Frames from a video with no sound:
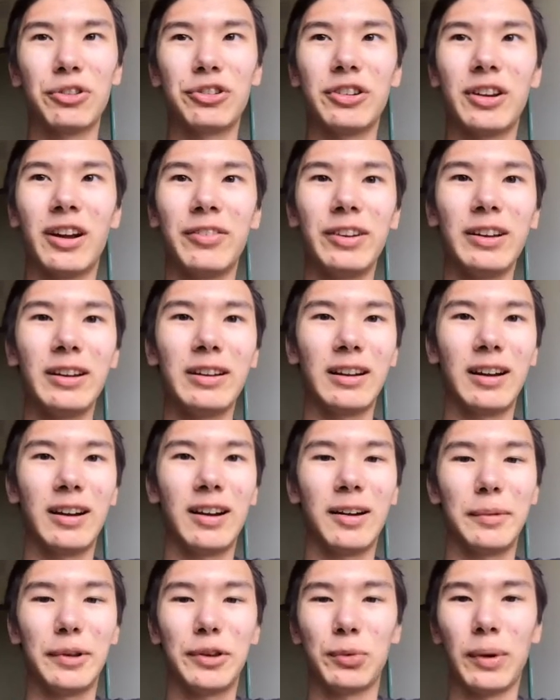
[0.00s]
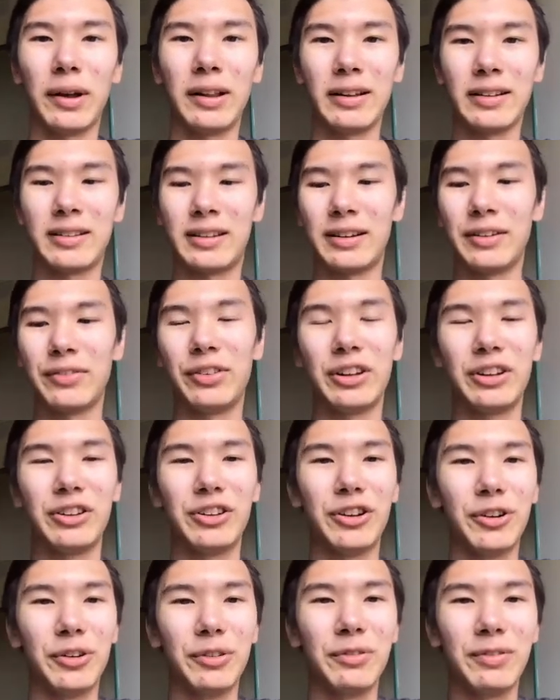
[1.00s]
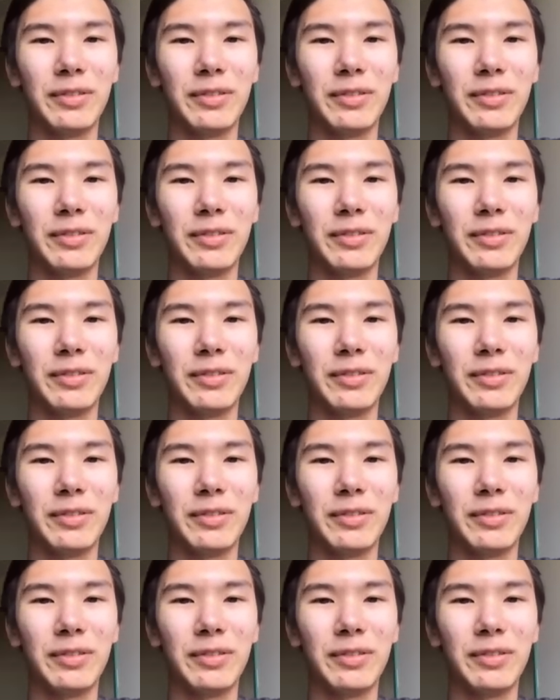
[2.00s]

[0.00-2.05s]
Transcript: of it. It's relatively new.